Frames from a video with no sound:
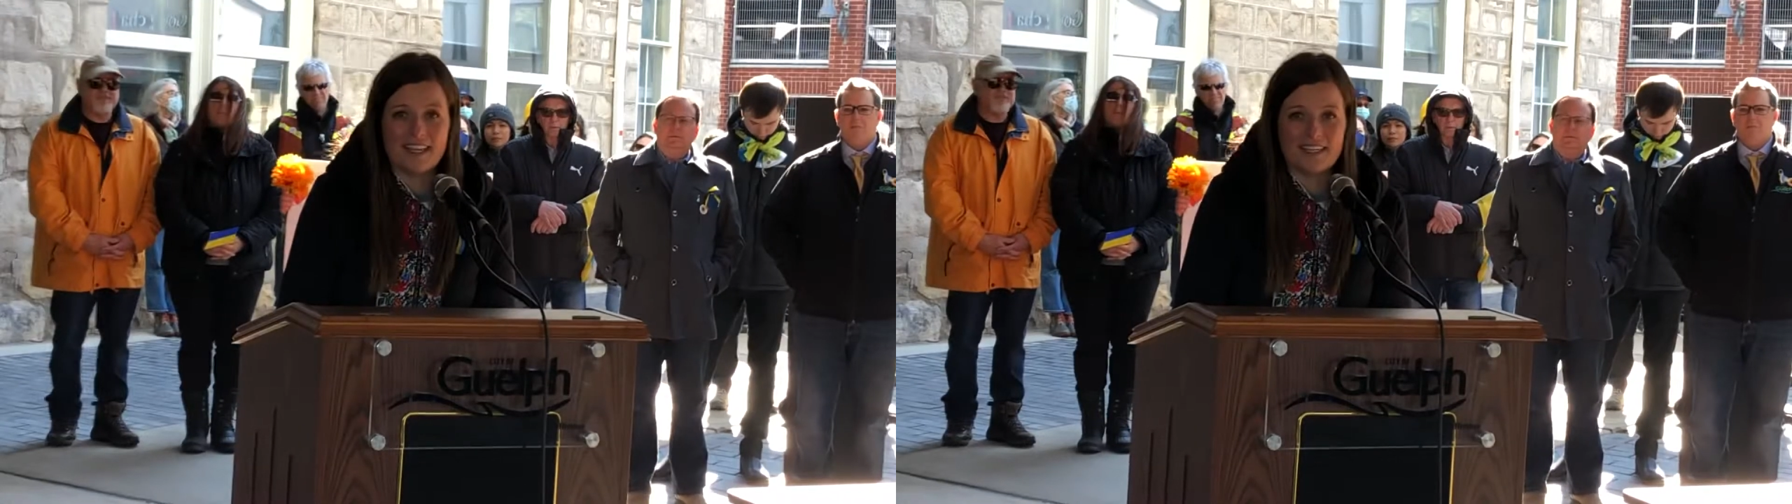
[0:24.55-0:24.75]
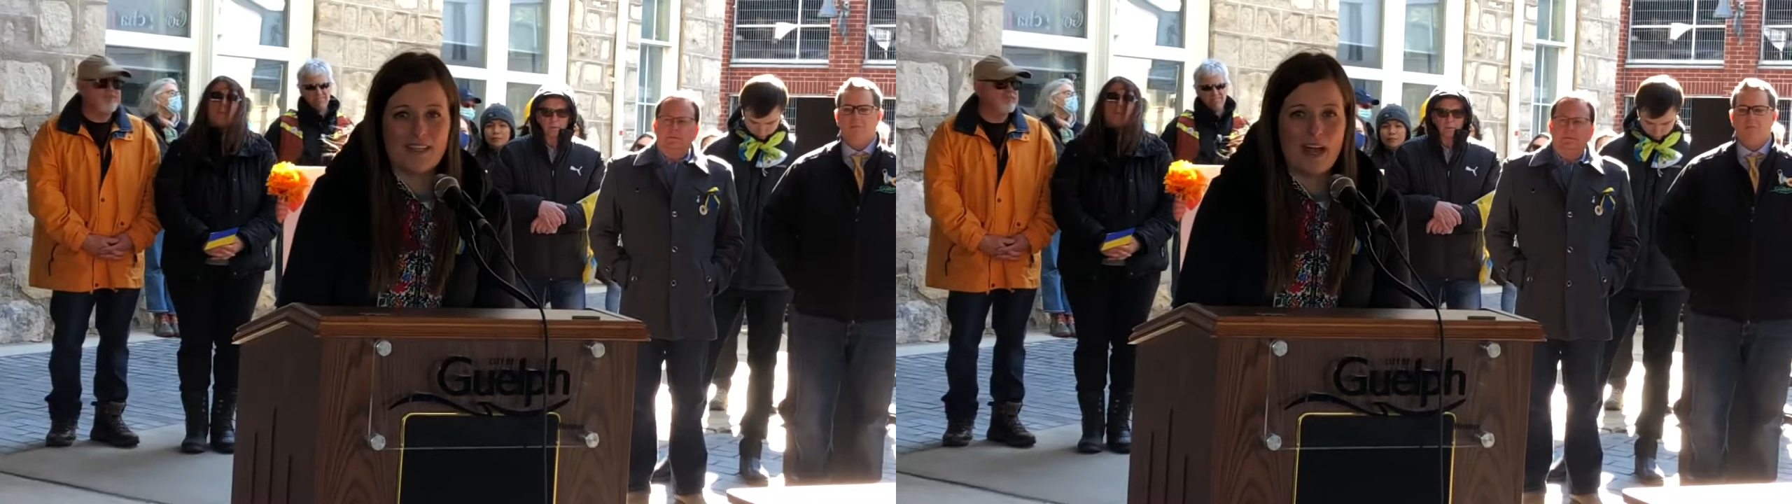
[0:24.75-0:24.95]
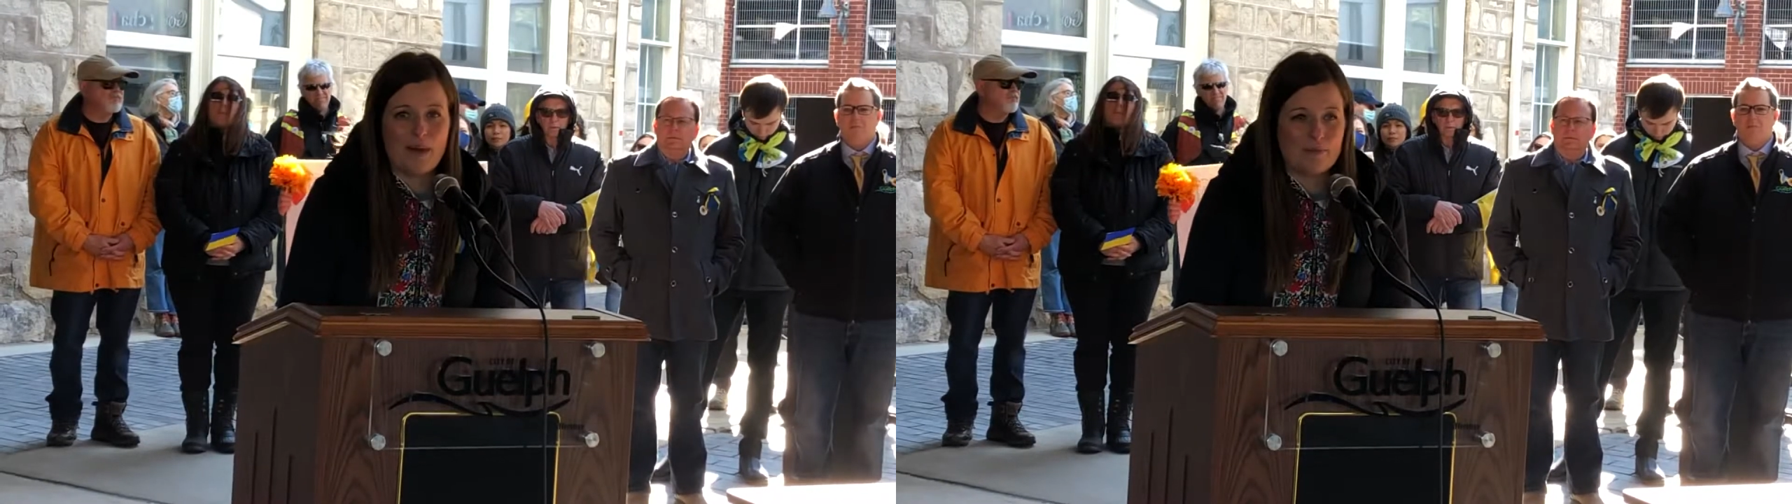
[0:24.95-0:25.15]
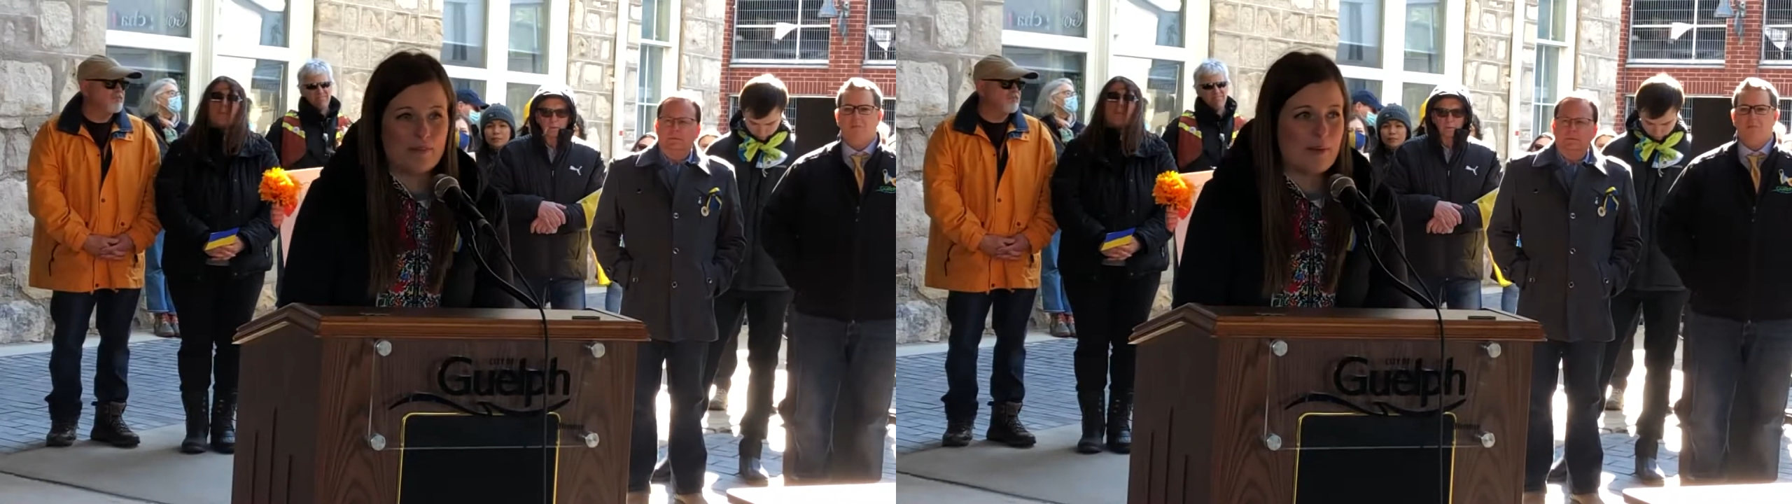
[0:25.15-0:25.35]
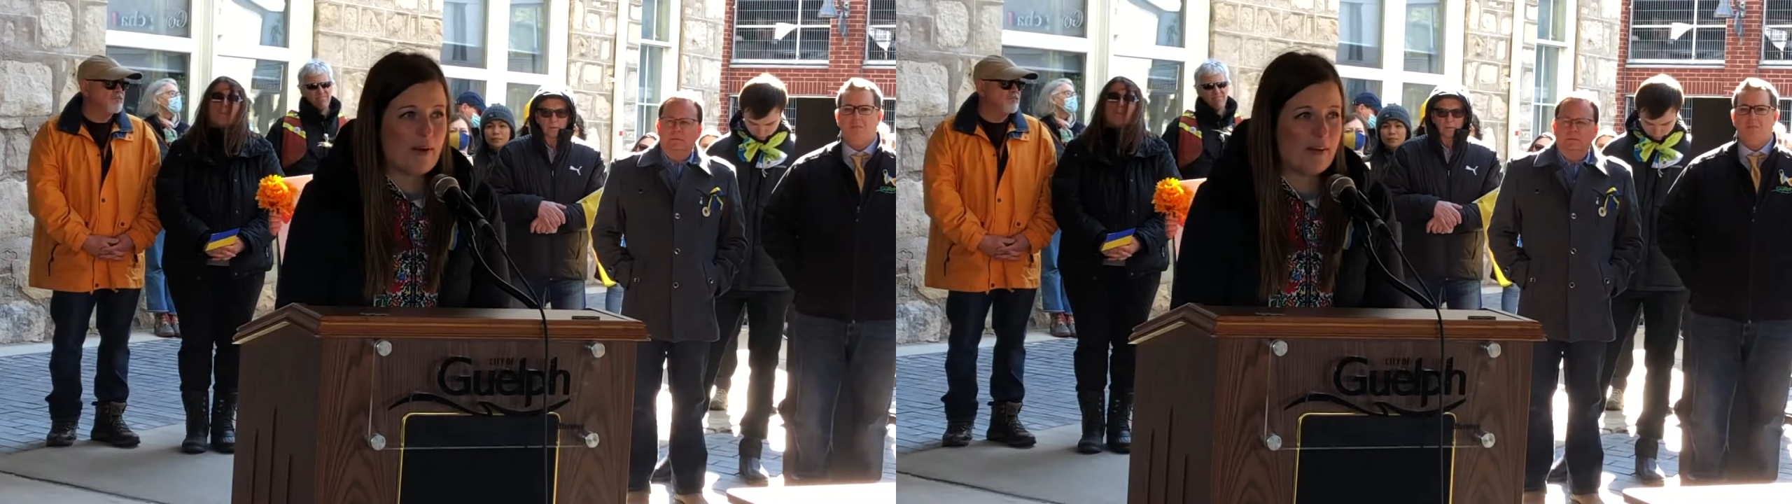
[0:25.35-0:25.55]
and come
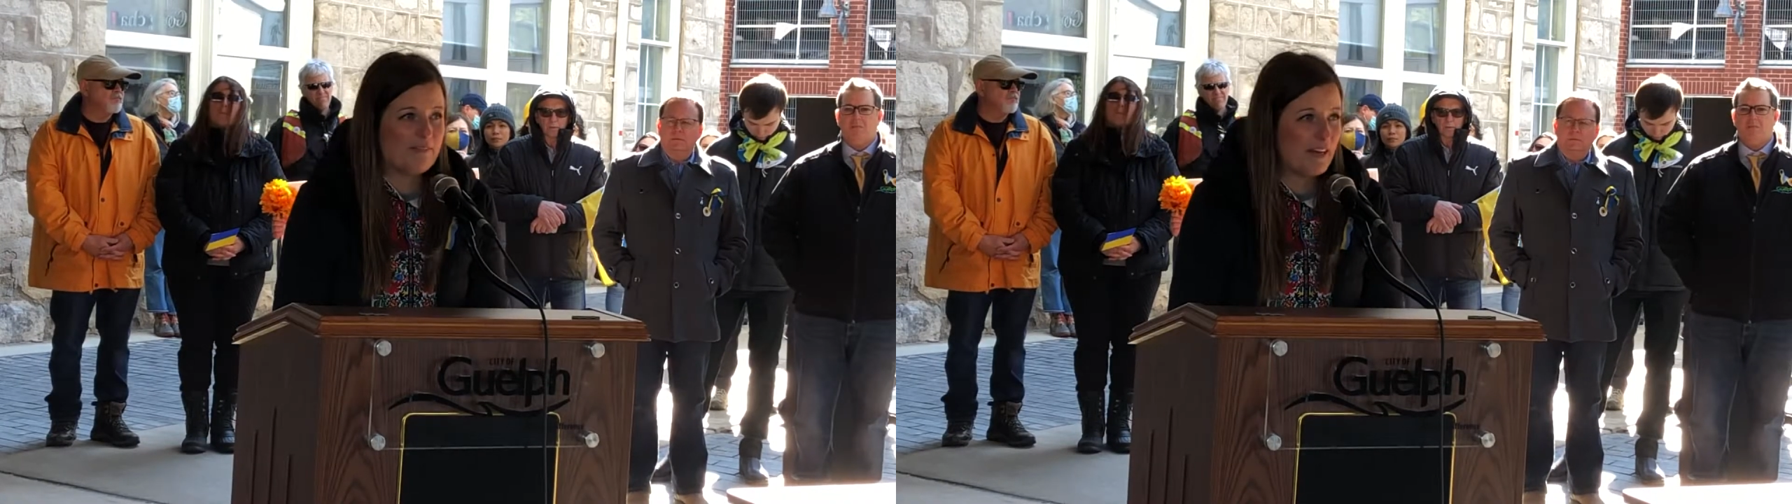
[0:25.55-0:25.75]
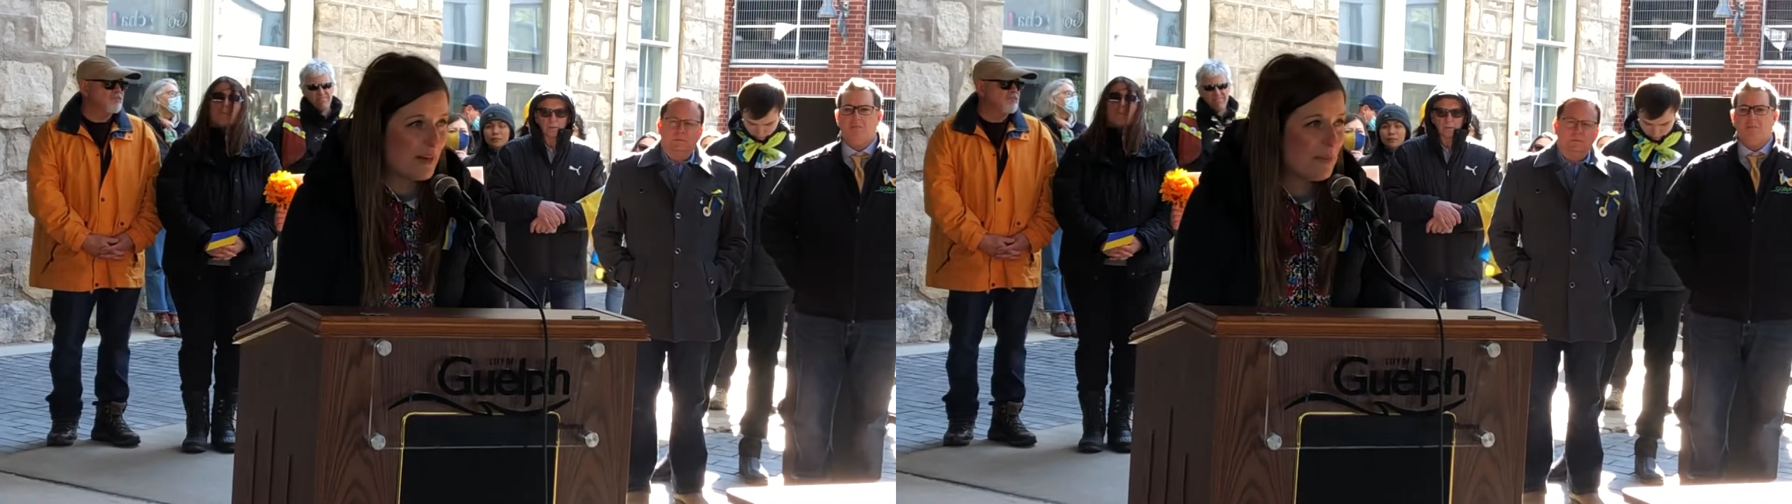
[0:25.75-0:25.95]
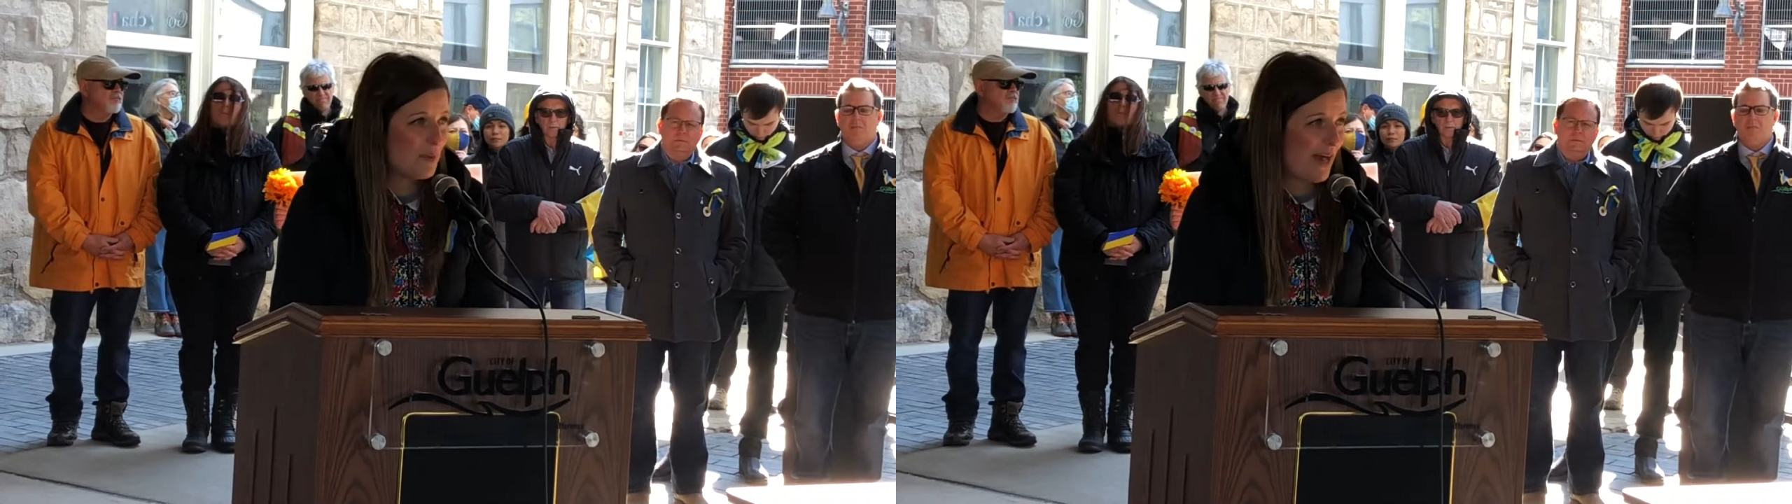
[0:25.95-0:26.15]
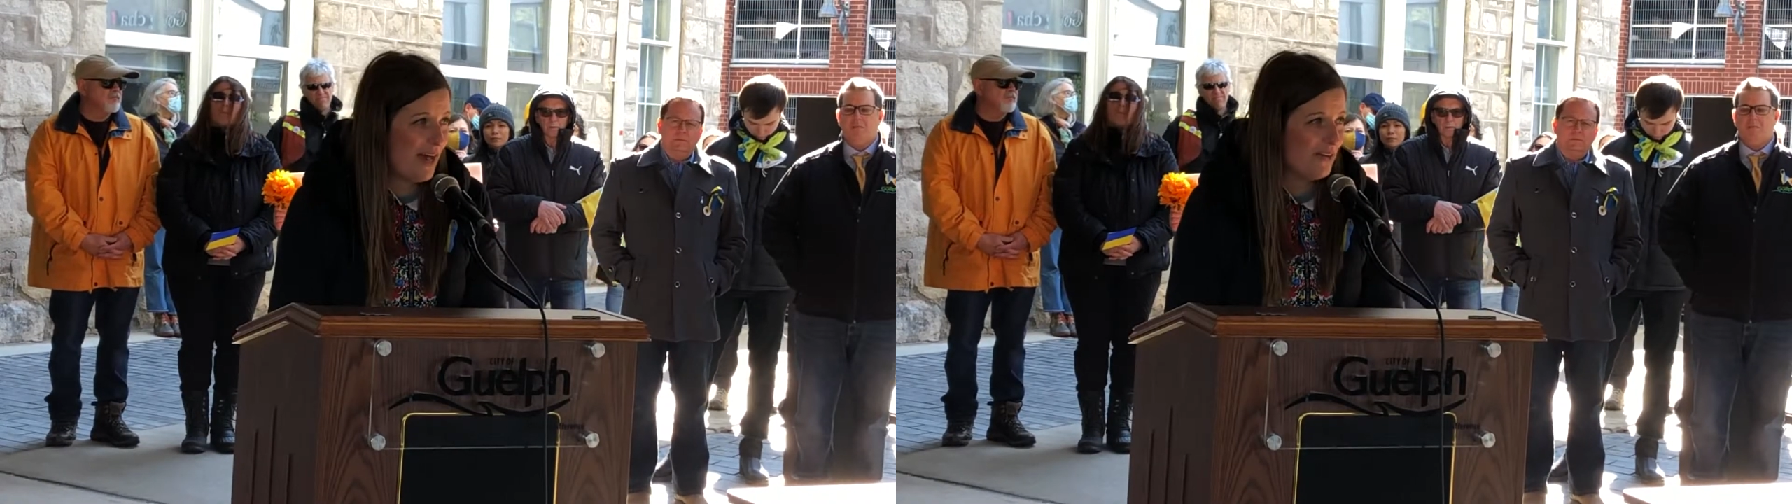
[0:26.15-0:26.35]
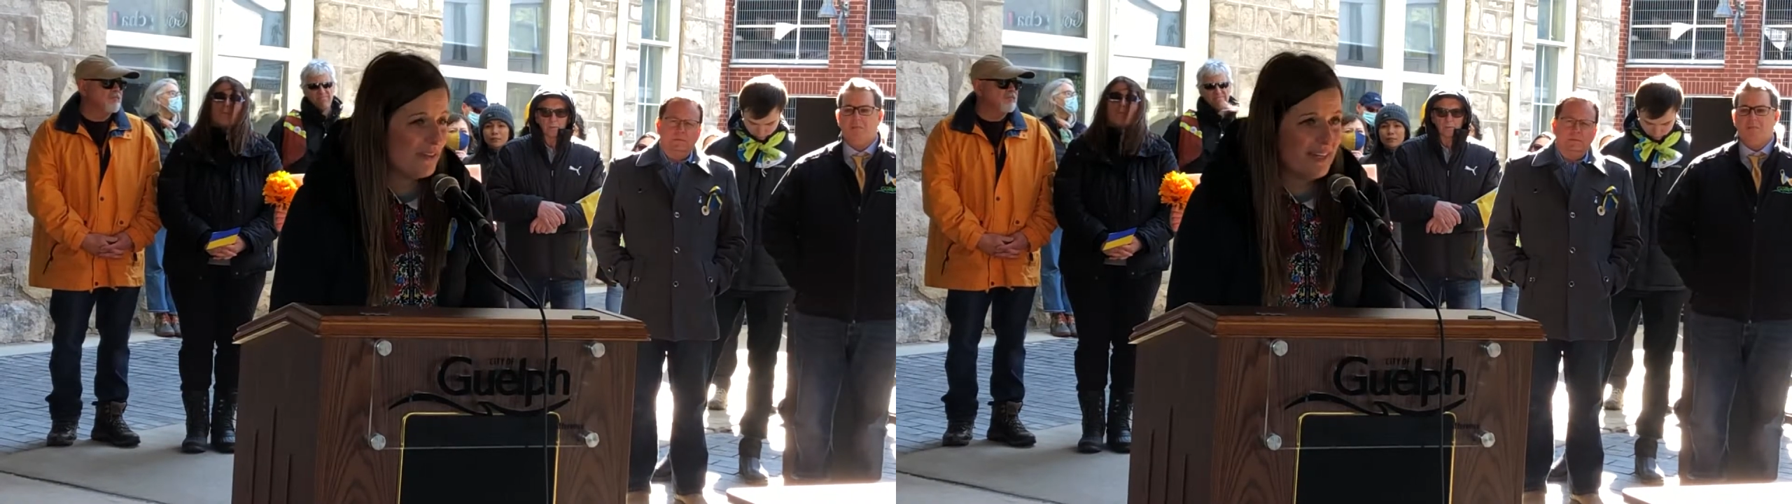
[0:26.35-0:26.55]
from a very
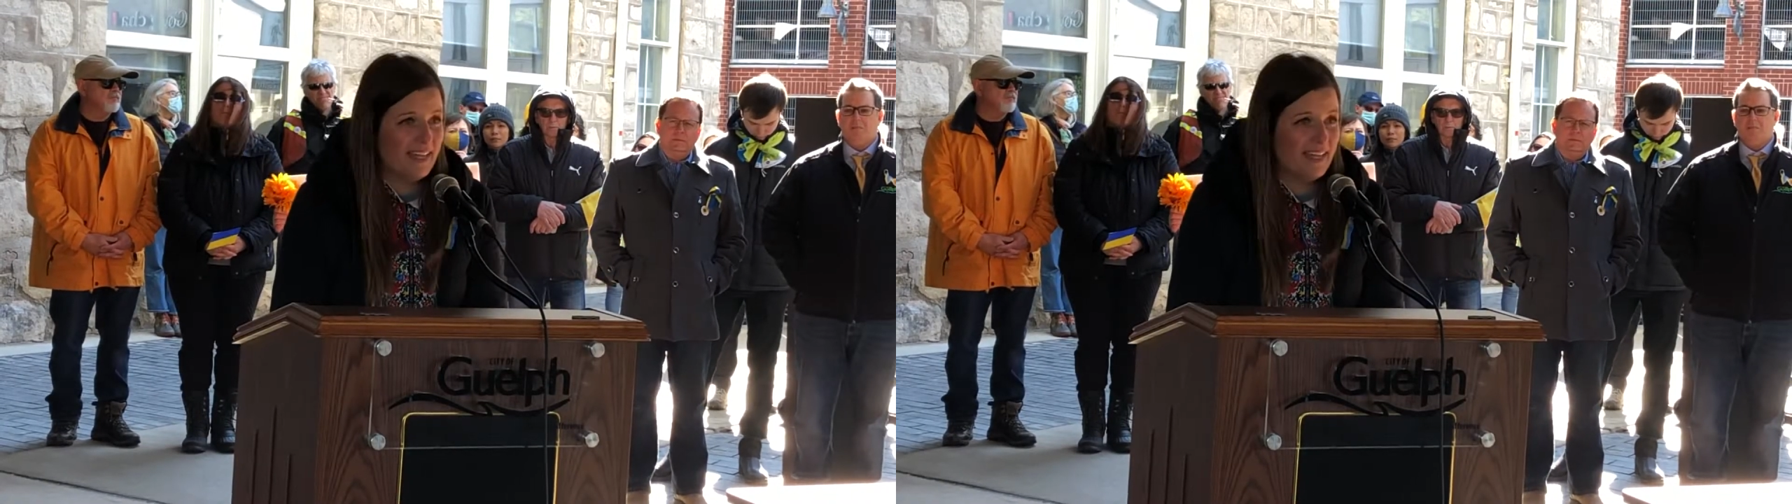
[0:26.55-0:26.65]
proud